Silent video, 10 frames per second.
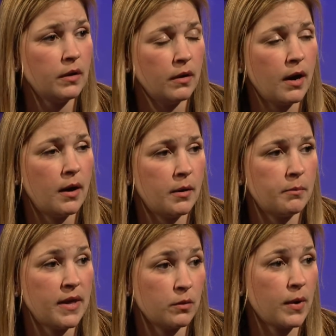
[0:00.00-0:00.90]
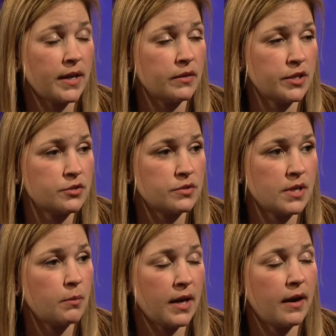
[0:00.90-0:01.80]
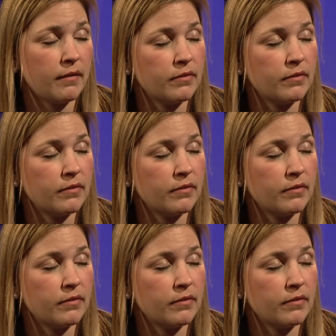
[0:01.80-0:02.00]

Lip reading: and the regulations that we have.